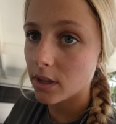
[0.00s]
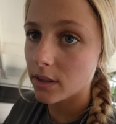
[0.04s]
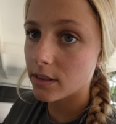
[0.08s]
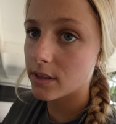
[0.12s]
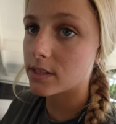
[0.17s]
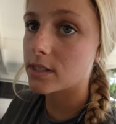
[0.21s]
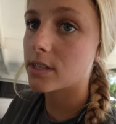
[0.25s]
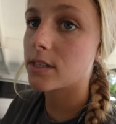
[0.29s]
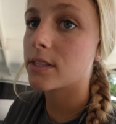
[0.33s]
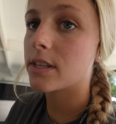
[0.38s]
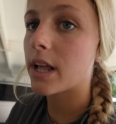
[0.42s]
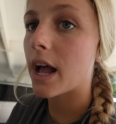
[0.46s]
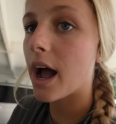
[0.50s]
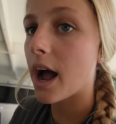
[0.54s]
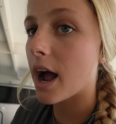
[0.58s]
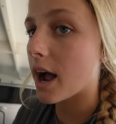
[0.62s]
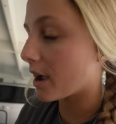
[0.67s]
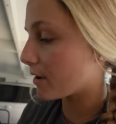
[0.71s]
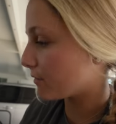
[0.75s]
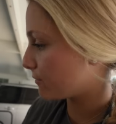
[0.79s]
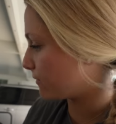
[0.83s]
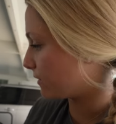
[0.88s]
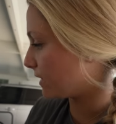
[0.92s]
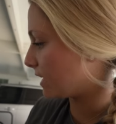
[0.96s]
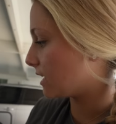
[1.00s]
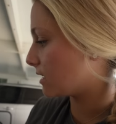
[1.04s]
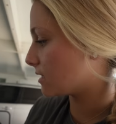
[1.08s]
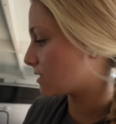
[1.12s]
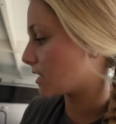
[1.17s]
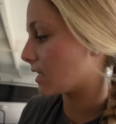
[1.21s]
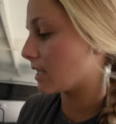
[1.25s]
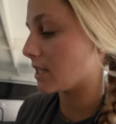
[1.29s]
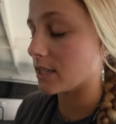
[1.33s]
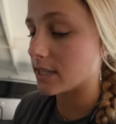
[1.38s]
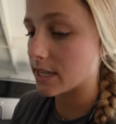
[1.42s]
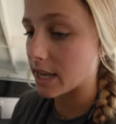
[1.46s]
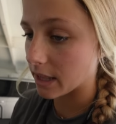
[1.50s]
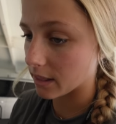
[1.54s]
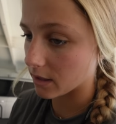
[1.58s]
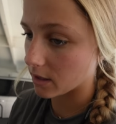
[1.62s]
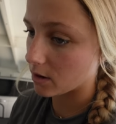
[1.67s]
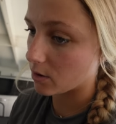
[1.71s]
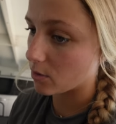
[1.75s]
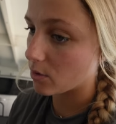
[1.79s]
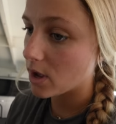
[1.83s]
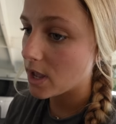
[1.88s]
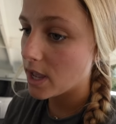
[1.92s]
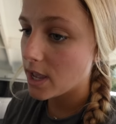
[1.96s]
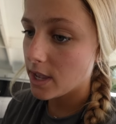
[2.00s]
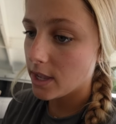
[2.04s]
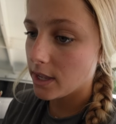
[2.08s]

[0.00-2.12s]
This is the high vis yellow.